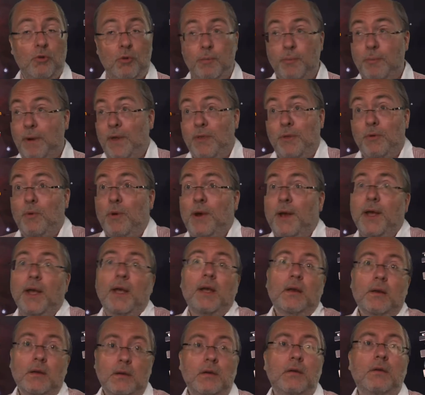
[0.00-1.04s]
By the
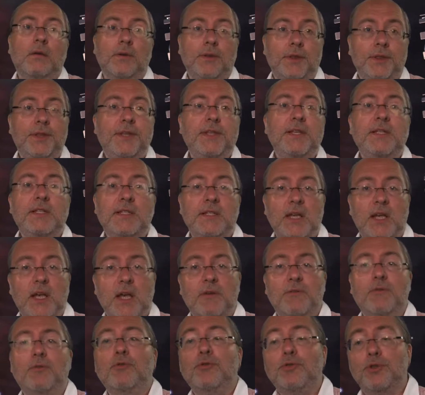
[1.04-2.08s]
way, this
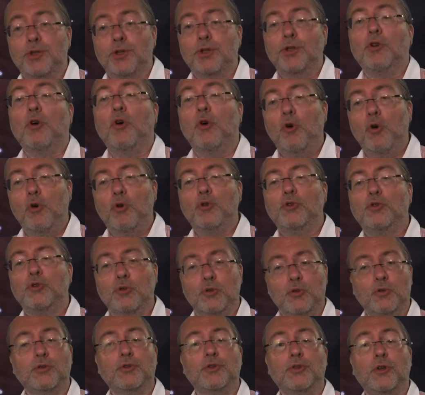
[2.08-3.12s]
evolution also
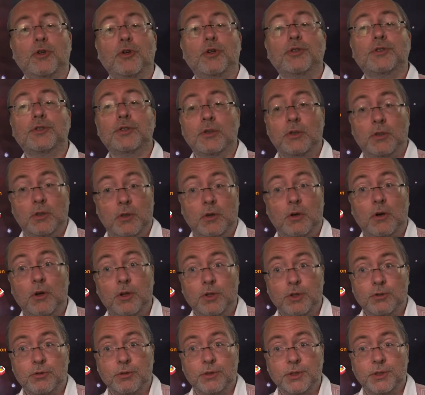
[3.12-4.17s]
concerns
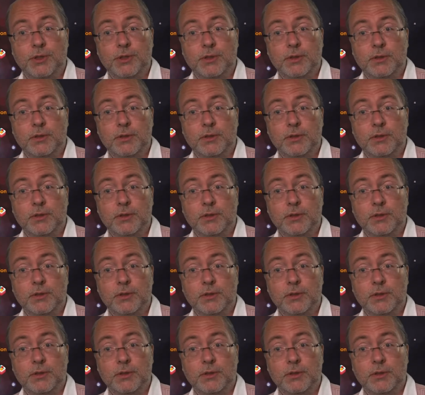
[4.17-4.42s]
Android.